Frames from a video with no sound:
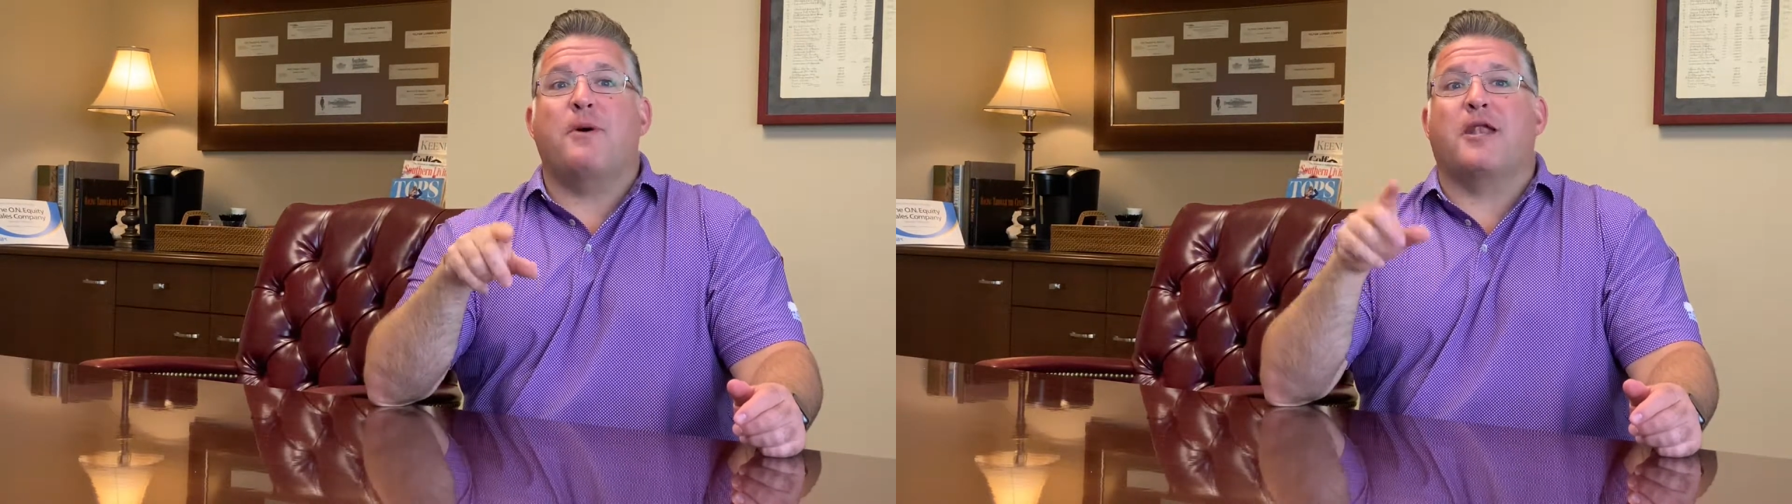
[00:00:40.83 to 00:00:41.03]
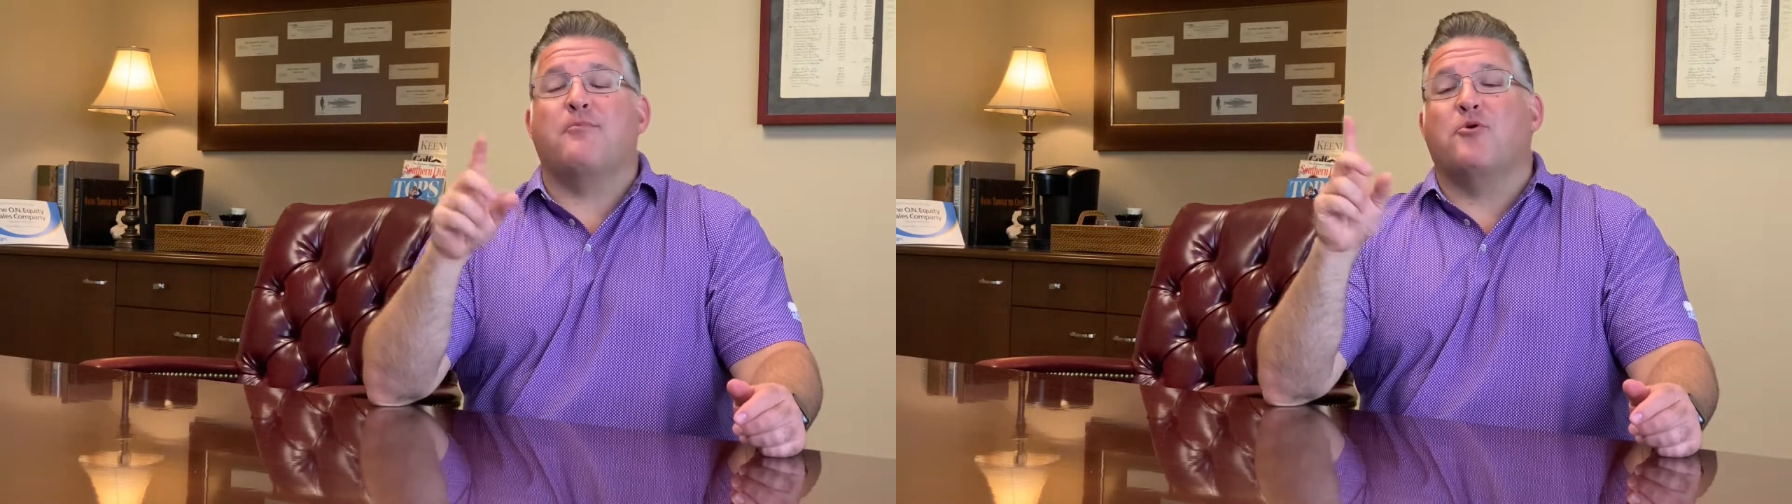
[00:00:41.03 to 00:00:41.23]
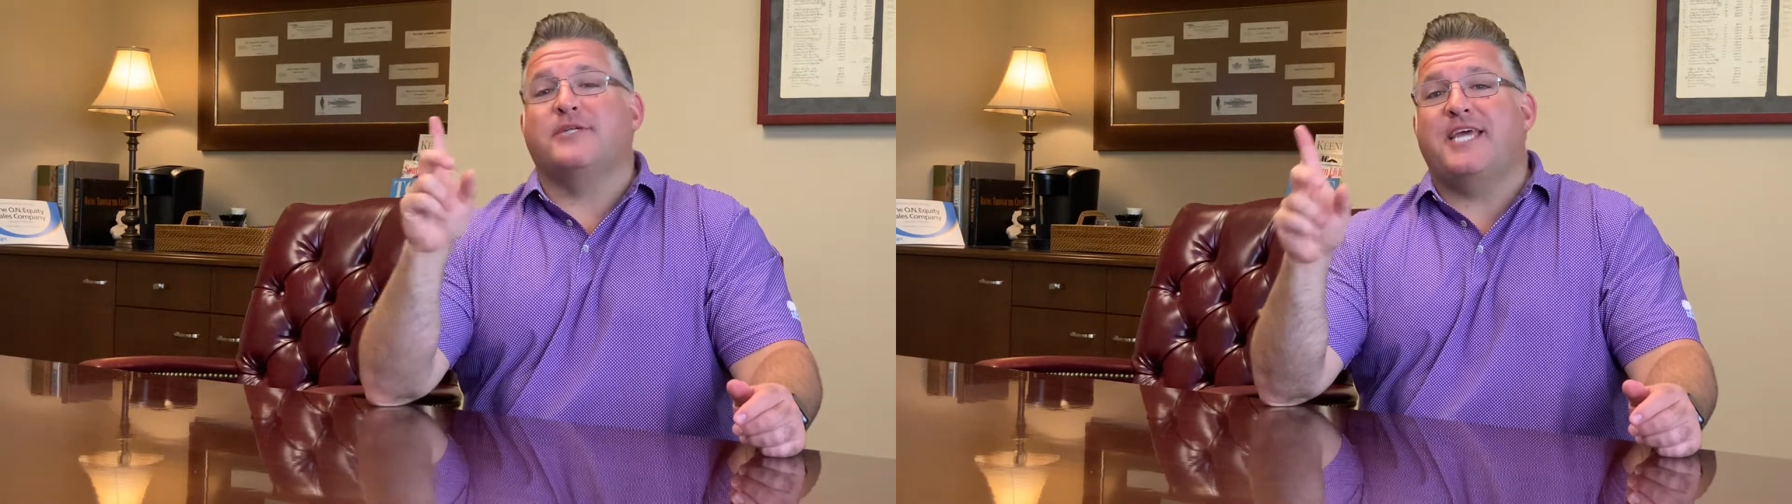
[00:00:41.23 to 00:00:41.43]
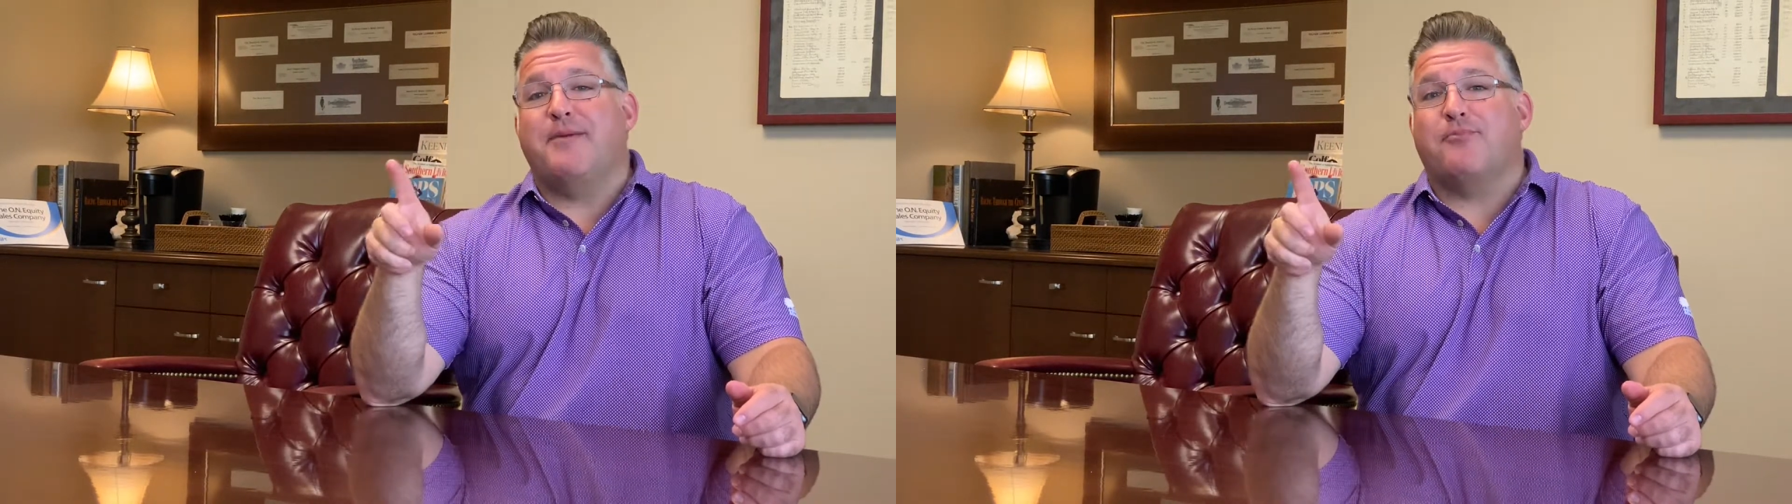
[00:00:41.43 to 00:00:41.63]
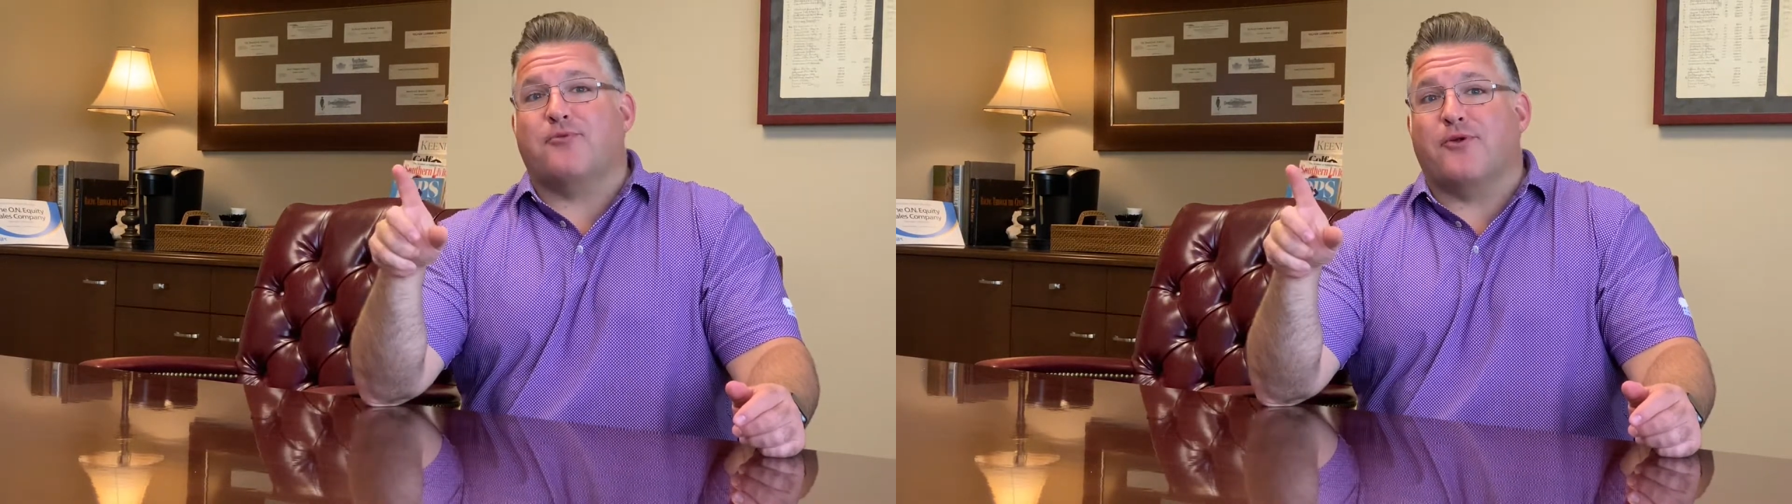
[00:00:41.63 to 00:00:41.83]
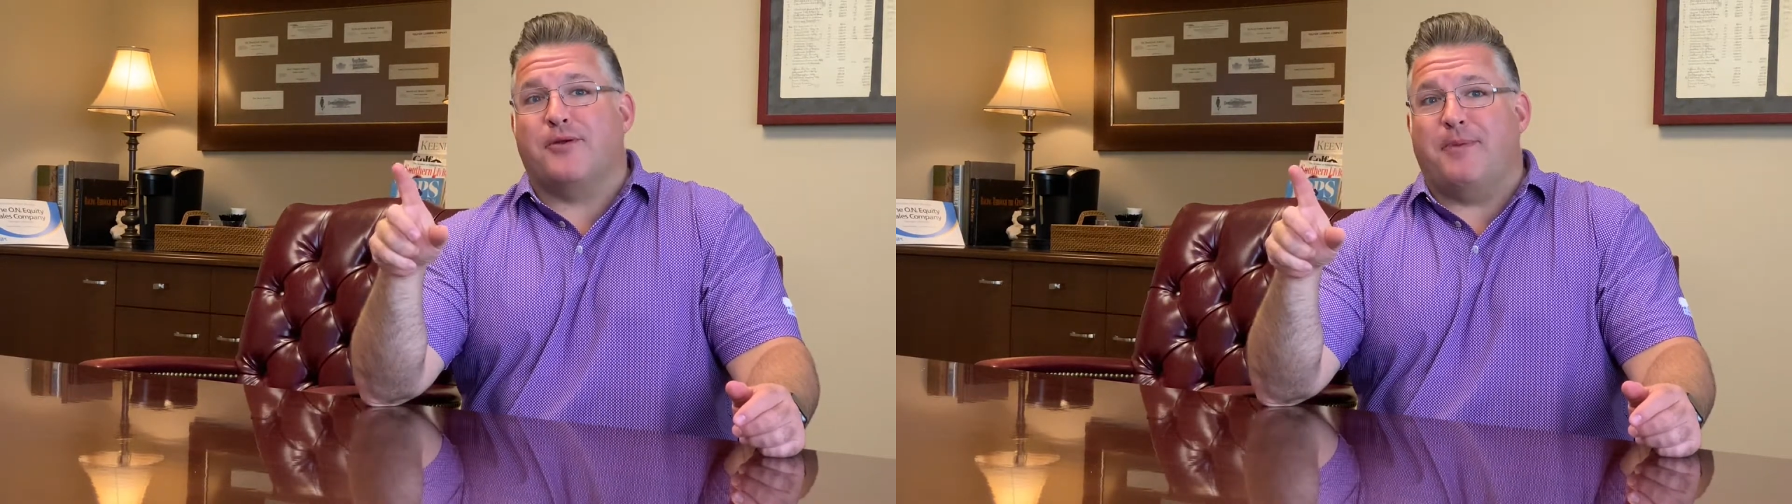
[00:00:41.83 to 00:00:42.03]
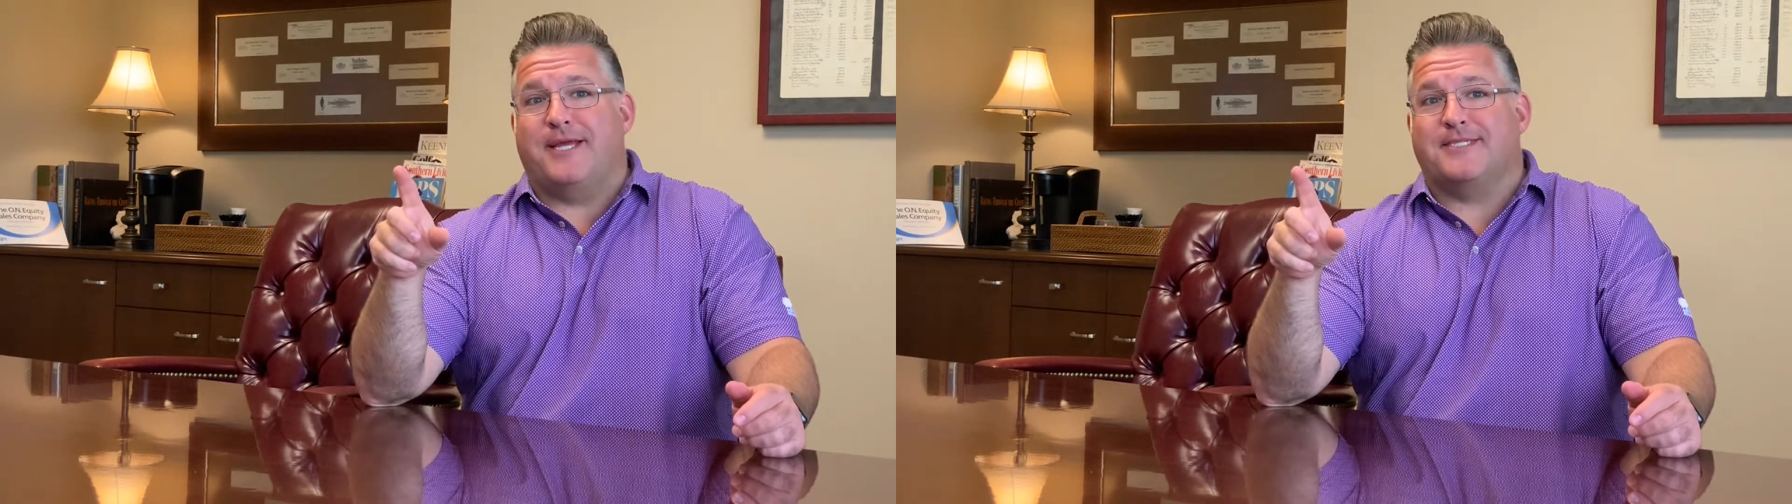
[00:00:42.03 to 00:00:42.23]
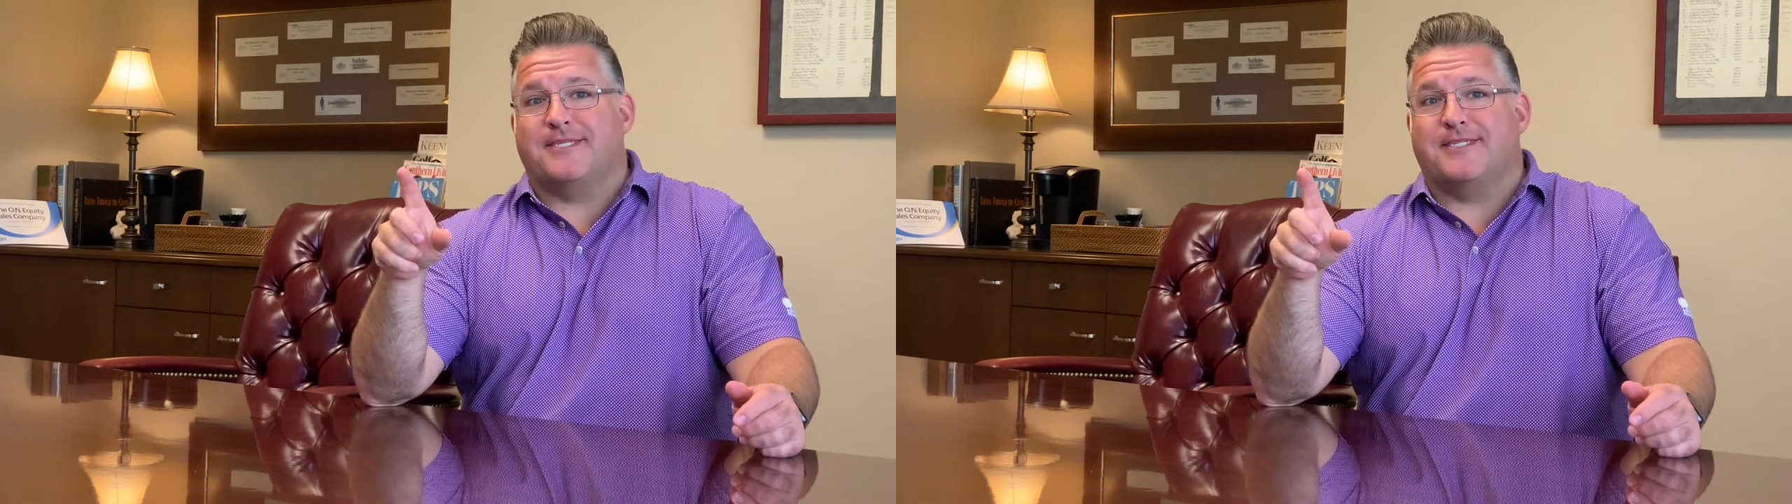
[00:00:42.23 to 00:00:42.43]
on a more temporary
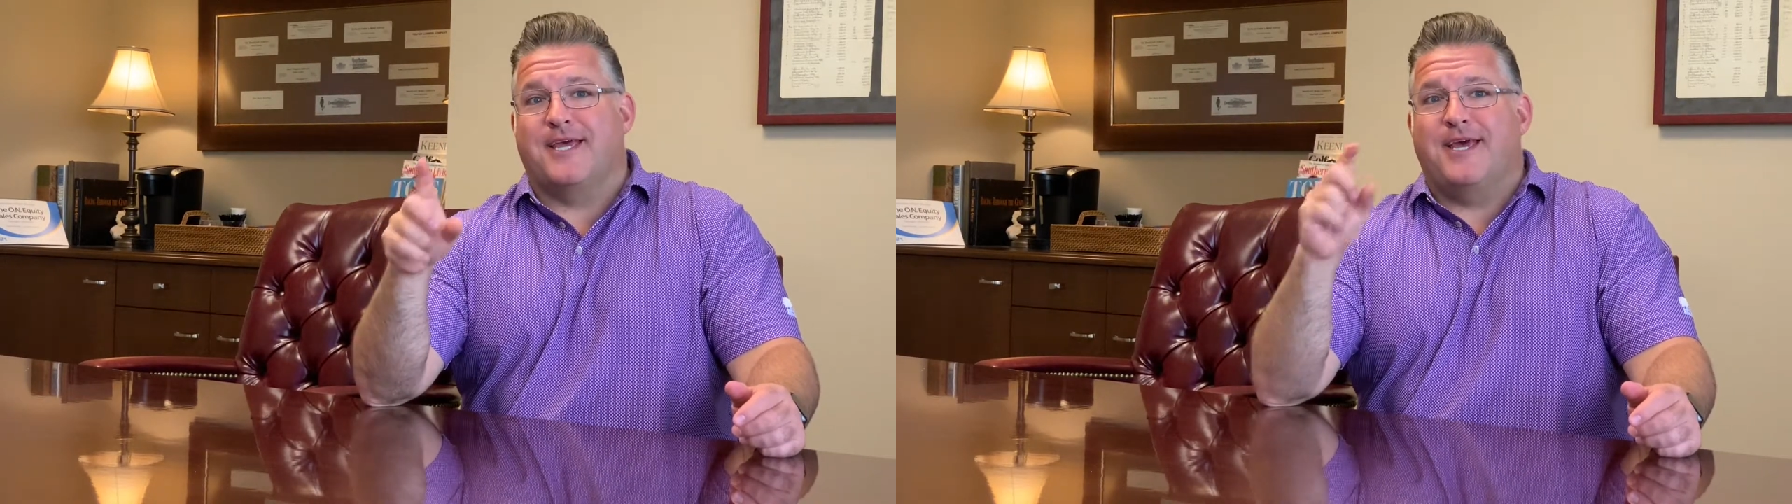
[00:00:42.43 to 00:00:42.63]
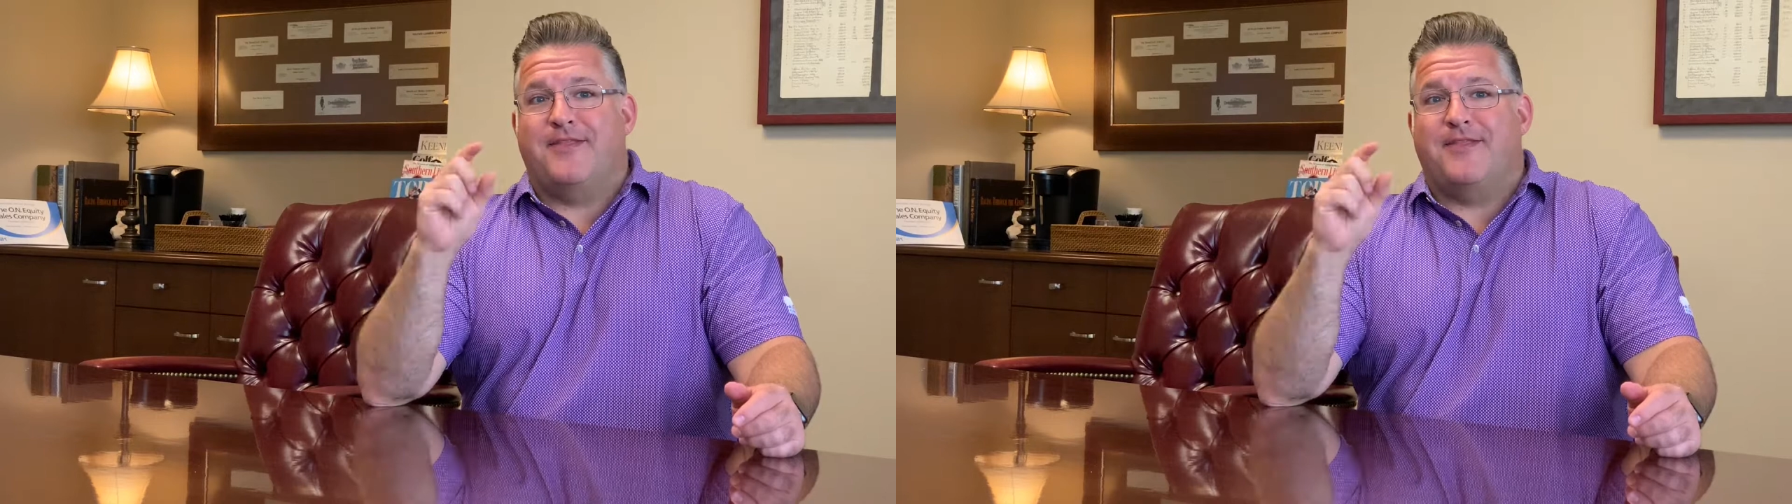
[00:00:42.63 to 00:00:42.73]
basis.